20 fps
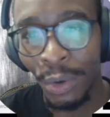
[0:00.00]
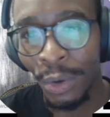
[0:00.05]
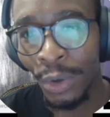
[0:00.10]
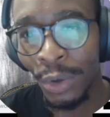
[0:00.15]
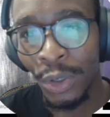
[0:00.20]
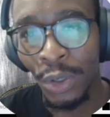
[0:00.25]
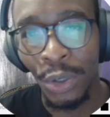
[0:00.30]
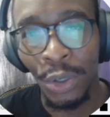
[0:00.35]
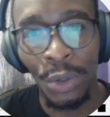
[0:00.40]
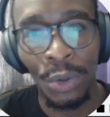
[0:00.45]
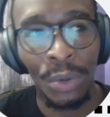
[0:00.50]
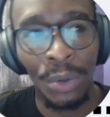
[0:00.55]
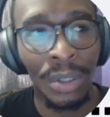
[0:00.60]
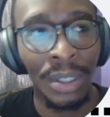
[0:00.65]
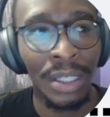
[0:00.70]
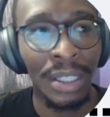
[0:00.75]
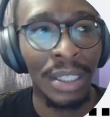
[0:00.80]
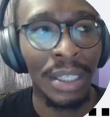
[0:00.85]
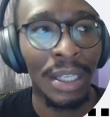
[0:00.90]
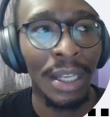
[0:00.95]
we're going to
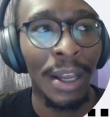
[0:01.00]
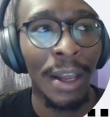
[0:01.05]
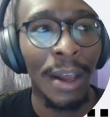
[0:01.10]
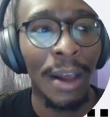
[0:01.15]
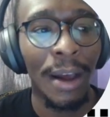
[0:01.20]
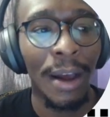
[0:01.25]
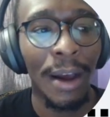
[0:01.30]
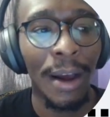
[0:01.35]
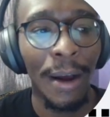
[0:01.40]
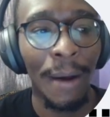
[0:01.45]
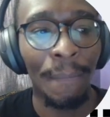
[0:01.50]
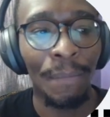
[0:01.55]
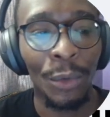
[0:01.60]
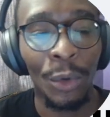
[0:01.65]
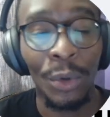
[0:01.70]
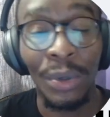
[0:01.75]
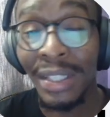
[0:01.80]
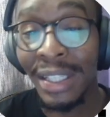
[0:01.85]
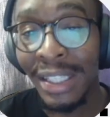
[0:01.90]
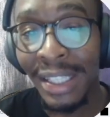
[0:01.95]
use
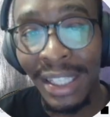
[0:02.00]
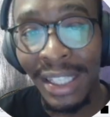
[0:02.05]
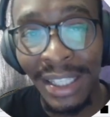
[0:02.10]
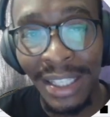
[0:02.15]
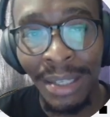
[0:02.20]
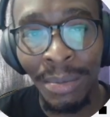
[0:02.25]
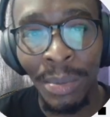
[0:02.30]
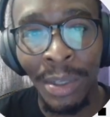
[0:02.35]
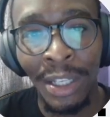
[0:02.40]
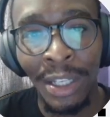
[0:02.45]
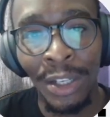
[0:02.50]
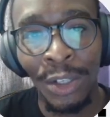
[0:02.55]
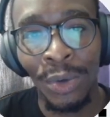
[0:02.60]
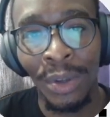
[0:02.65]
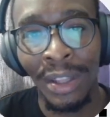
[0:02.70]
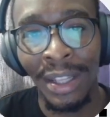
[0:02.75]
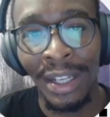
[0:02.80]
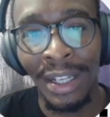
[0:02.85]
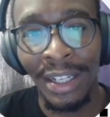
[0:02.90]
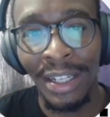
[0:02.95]
consistency, making
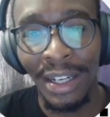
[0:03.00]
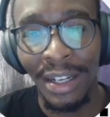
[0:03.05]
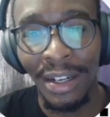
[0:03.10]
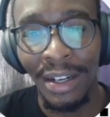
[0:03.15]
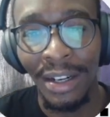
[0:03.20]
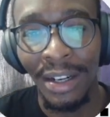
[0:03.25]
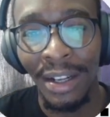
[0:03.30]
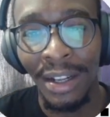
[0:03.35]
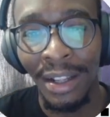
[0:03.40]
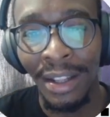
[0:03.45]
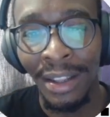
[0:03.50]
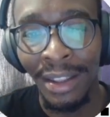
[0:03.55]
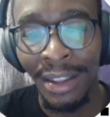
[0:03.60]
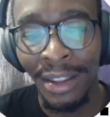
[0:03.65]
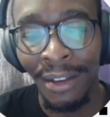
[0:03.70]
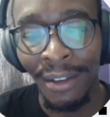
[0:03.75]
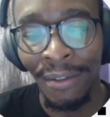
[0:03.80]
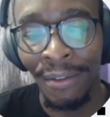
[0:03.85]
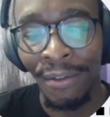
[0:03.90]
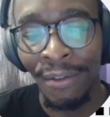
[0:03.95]
sure that
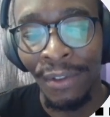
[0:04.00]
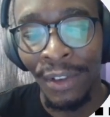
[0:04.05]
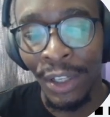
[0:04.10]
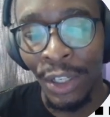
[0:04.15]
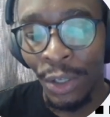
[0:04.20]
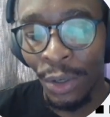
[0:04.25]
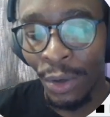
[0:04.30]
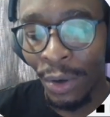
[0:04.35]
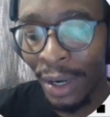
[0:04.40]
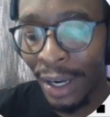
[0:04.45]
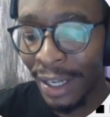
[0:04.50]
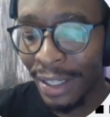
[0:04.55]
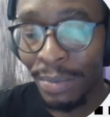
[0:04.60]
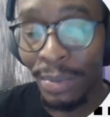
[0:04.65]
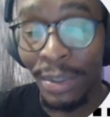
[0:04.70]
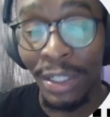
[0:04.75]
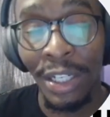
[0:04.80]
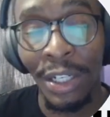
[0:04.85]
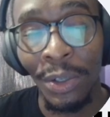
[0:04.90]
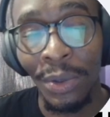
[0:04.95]
the video has
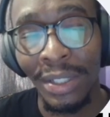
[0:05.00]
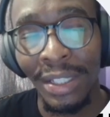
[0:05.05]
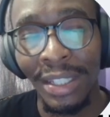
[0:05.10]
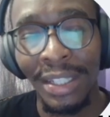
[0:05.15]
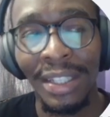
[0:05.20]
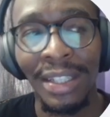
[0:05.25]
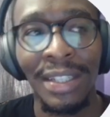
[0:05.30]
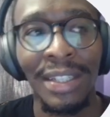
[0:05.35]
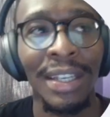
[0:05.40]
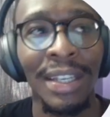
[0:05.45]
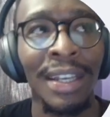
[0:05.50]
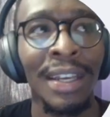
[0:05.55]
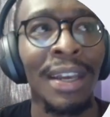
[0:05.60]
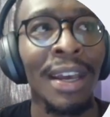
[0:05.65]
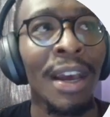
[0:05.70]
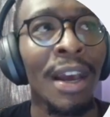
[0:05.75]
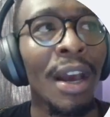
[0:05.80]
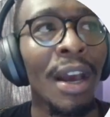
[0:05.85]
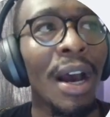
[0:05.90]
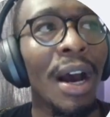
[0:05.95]
maintained consistency,
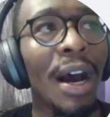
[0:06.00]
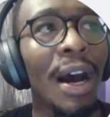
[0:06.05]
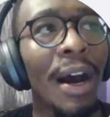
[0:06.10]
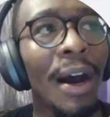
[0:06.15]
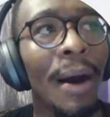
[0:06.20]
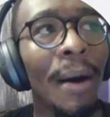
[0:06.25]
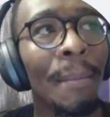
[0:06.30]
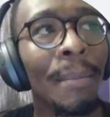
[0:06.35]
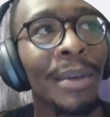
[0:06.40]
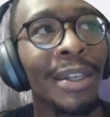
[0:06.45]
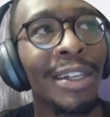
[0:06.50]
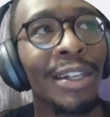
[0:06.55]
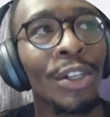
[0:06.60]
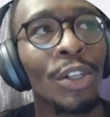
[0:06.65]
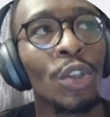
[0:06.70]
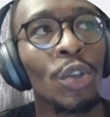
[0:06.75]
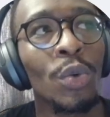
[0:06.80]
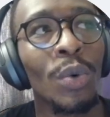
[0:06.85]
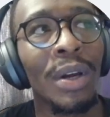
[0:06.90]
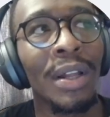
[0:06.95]
making
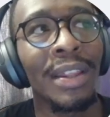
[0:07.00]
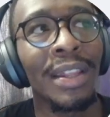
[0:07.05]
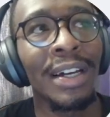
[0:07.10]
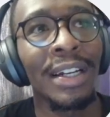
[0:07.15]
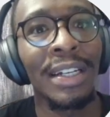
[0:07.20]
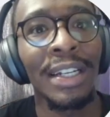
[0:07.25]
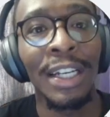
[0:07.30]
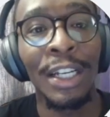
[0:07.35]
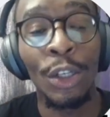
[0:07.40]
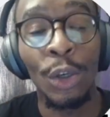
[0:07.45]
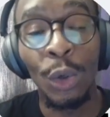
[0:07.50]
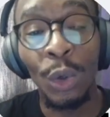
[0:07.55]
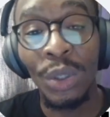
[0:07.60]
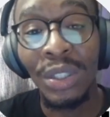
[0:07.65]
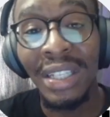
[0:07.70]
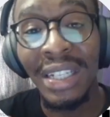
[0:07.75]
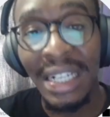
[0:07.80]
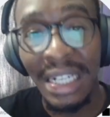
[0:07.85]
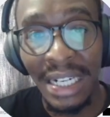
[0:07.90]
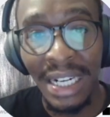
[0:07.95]
sure that it
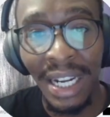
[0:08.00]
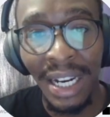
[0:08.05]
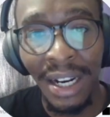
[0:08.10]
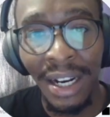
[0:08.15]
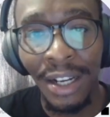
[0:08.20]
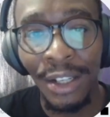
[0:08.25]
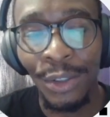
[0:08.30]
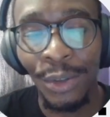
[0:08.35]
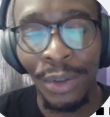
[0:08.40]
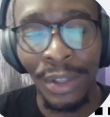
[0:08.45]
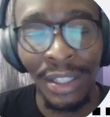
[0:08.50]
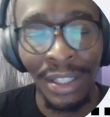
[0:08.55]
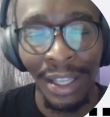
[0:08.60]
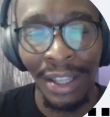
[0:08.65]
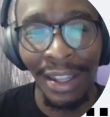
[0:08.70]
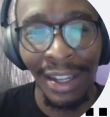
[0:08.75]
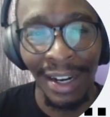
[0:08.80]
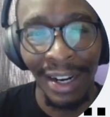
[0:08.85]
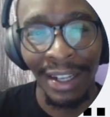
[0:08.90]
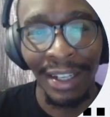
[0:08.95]
looks real. So these are
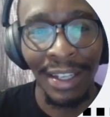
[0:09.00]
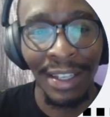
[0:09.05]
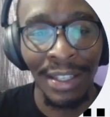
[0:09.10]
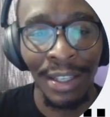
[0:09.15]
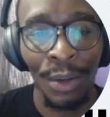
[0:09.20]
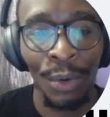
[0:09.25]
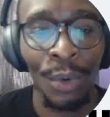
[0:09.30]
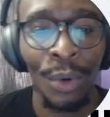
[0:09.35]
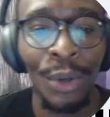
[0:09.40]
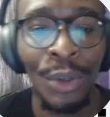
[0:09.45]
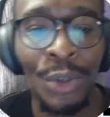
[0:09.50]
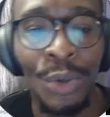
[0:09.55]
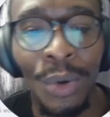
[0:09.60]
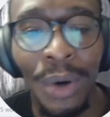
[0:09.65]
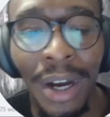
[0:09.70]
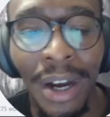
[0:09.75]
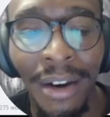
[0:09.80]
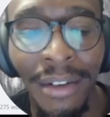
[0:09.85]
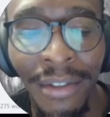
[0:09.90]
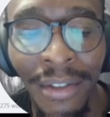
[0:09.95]
the rankings that we're going to
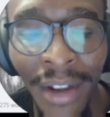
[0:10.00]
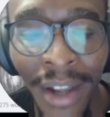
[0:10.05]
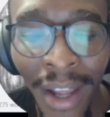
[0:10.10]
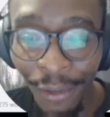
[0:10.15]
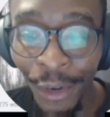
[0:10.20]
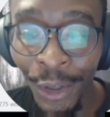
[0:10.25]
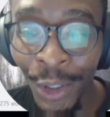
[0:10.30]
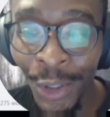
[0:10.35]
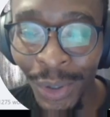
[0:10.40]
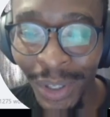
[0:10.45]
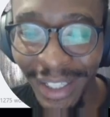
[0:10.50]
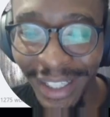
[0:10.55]
have. For you to